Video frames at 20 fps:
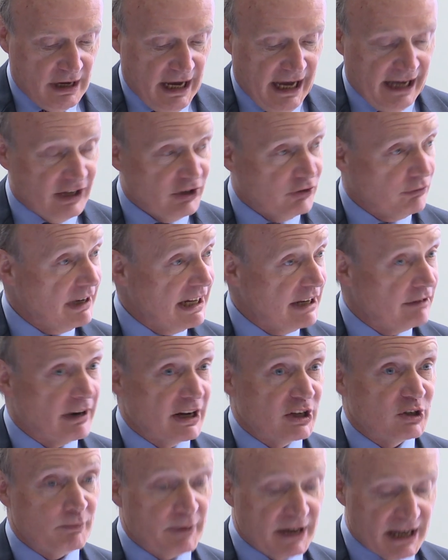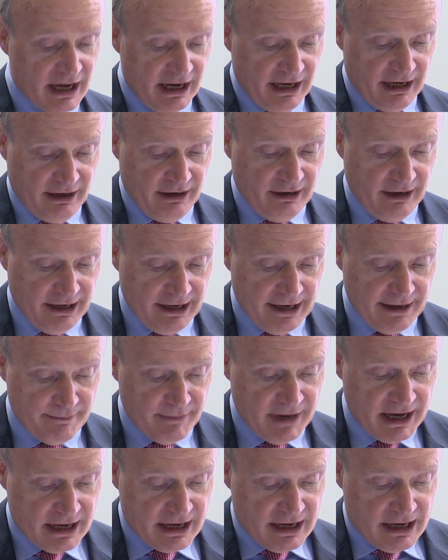And it's really great to be here.
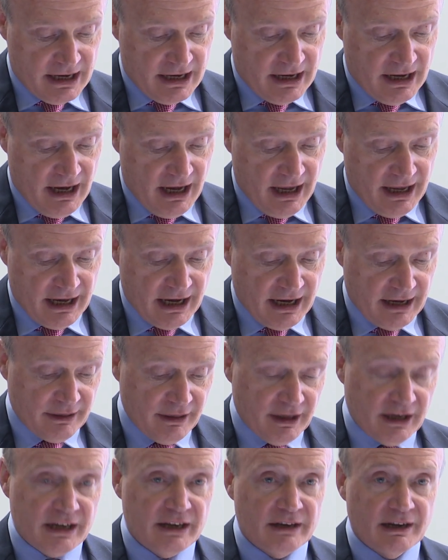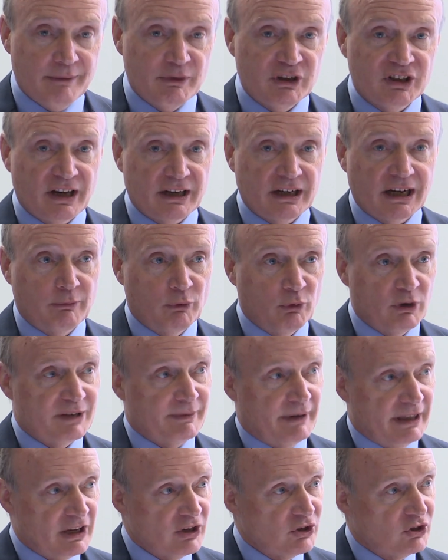Let me say a couple of
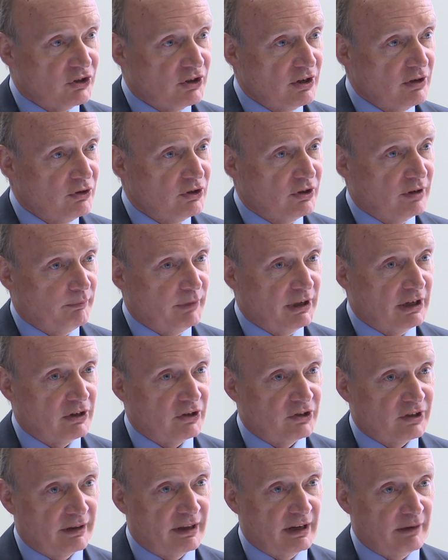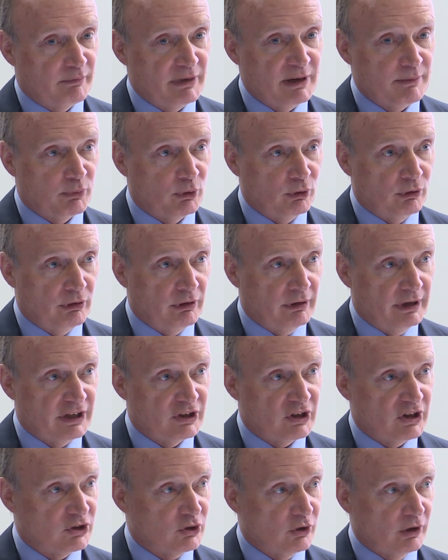words about the Institute, because I think
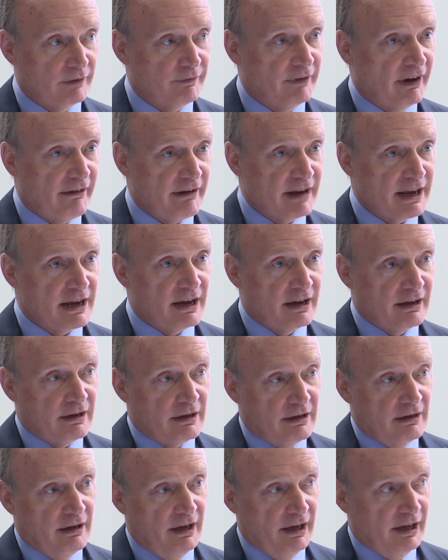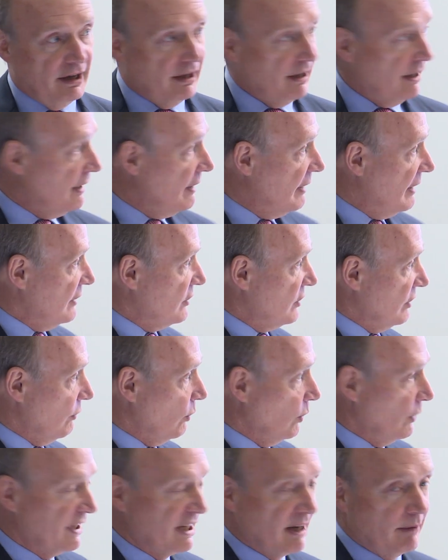it's got a very sort of
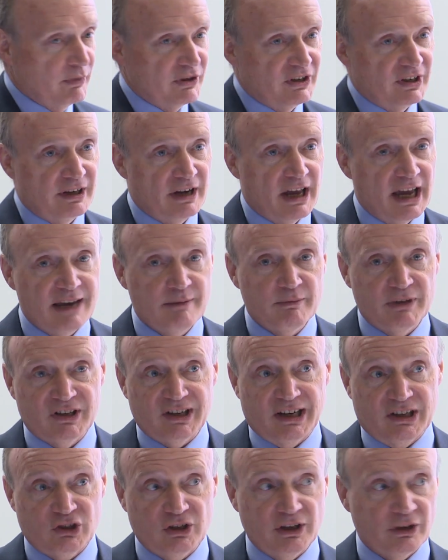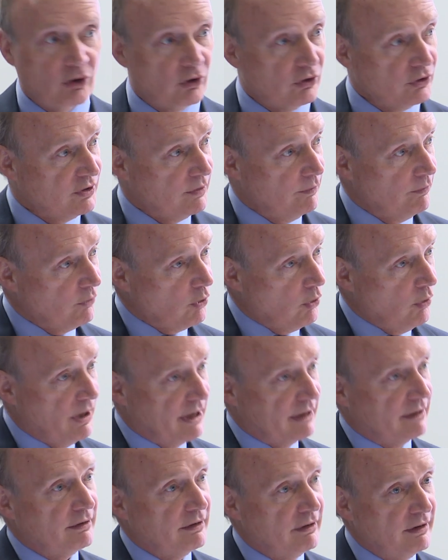all-encompassing name. It's actually got some
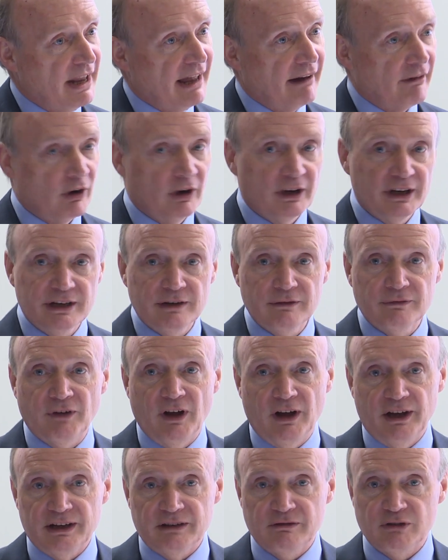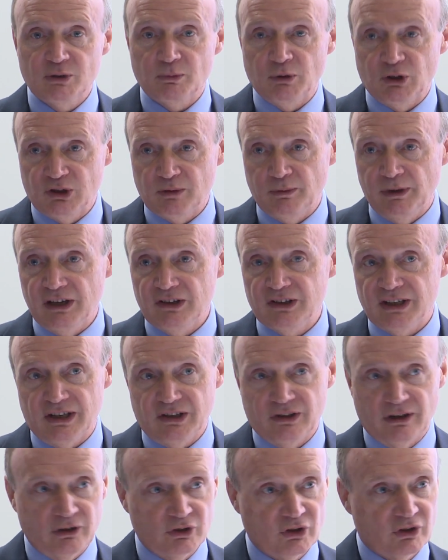quite narrowly defined
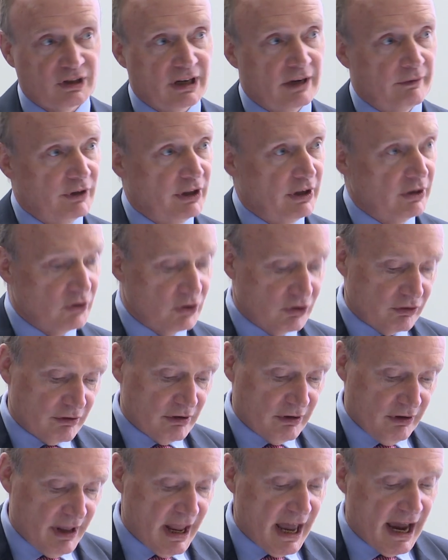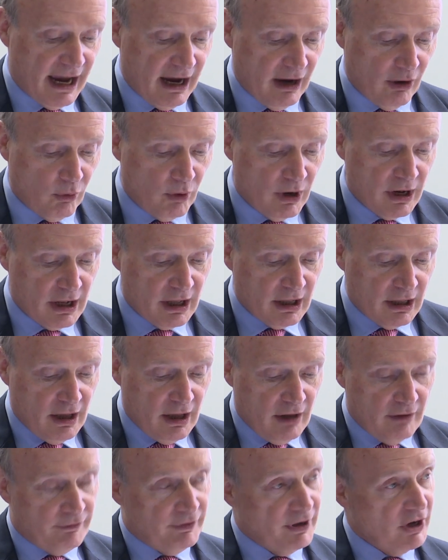responsibilities, and I'll just cover those now.
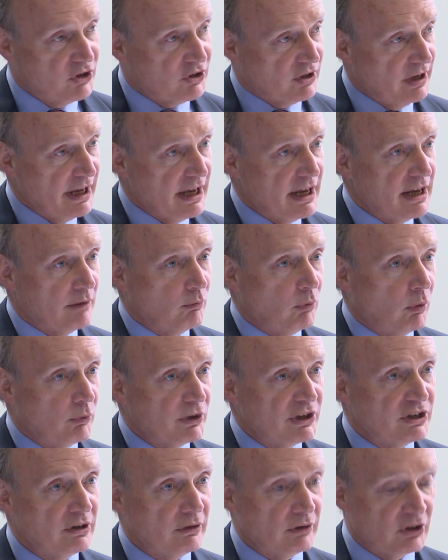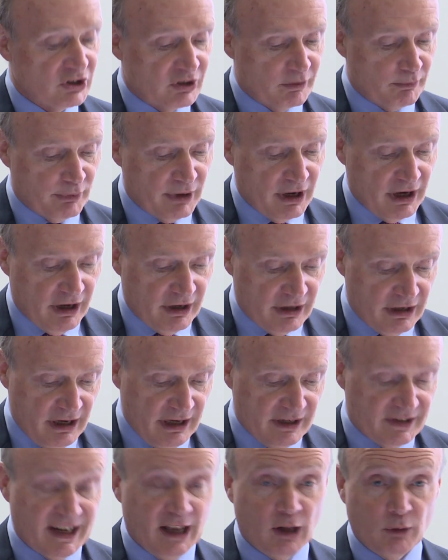Firstly, what we do
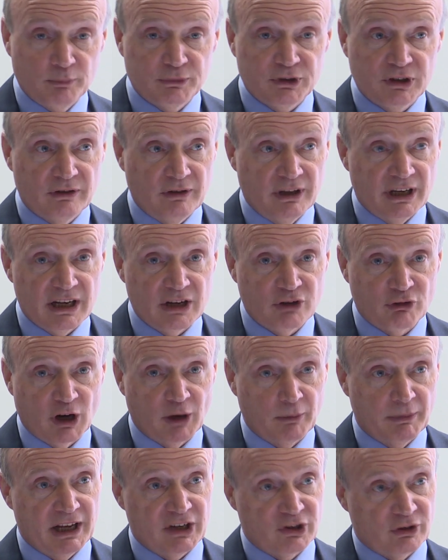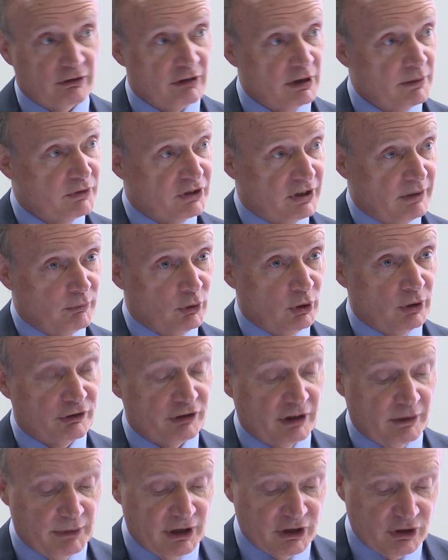is help the trailblazer groups, the employer
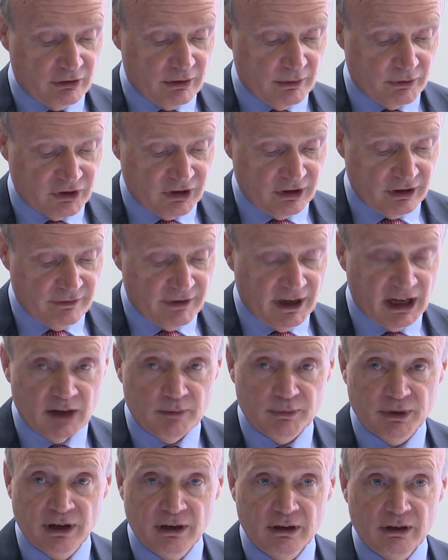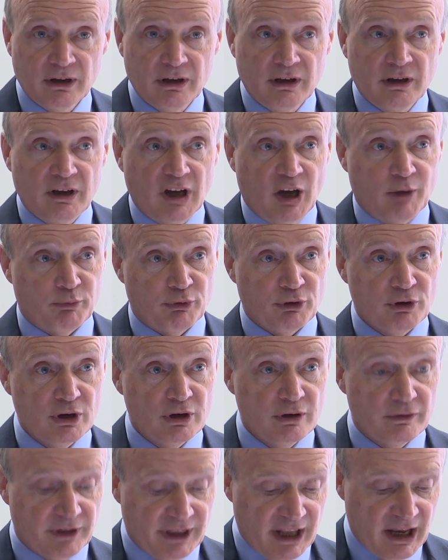trailblazer groups, to develop,
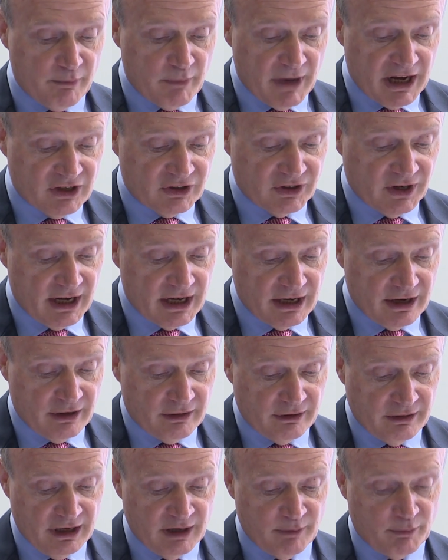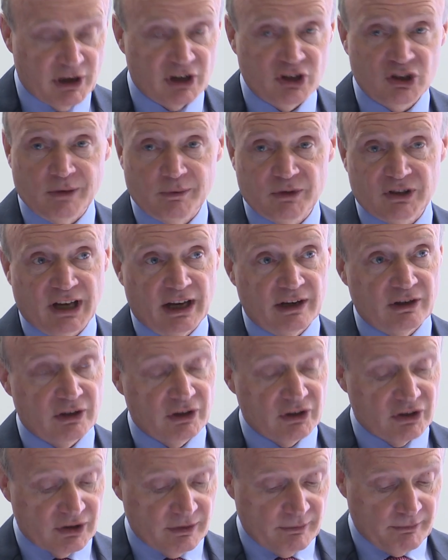approve and then maintain the apprenticeship
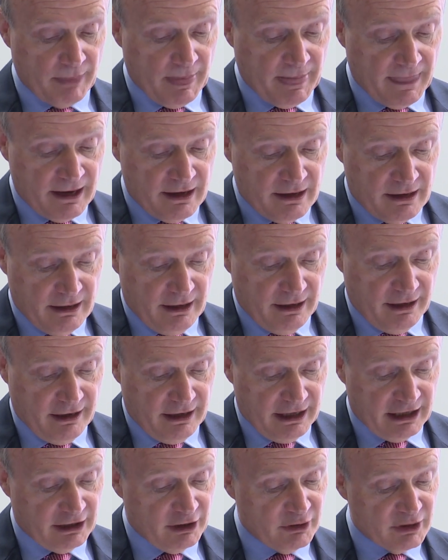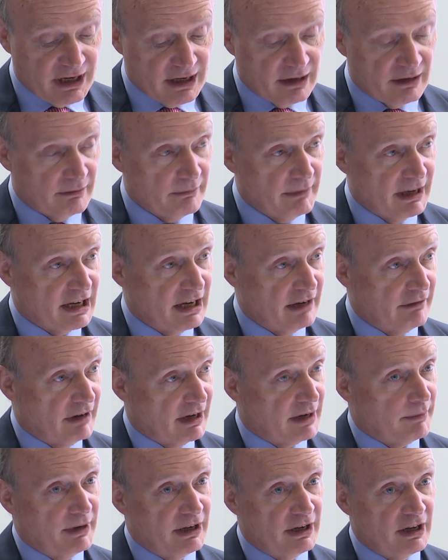standards, including making
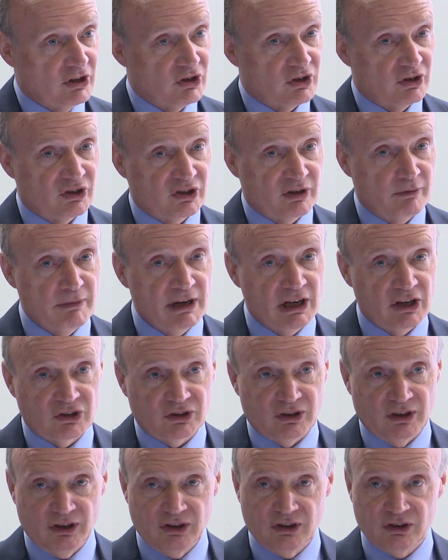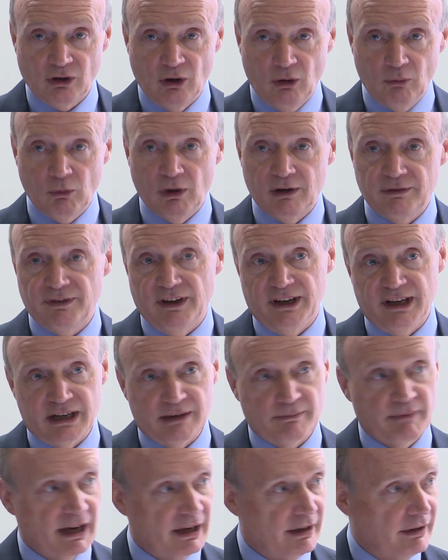recommendations to ministers on what
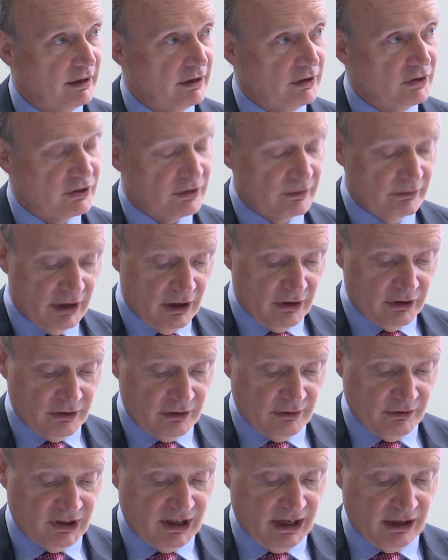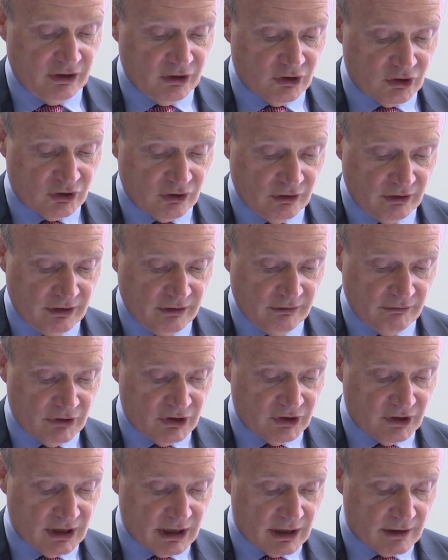funding band those standards should
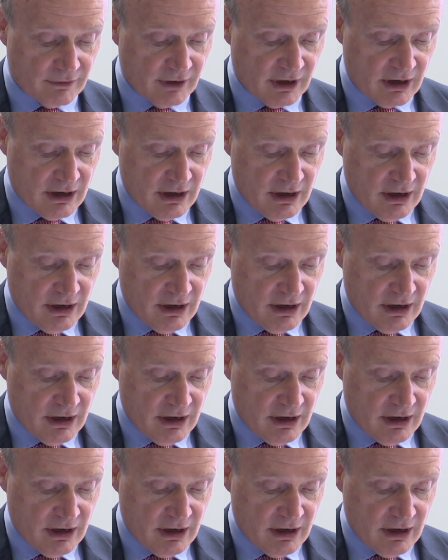receive.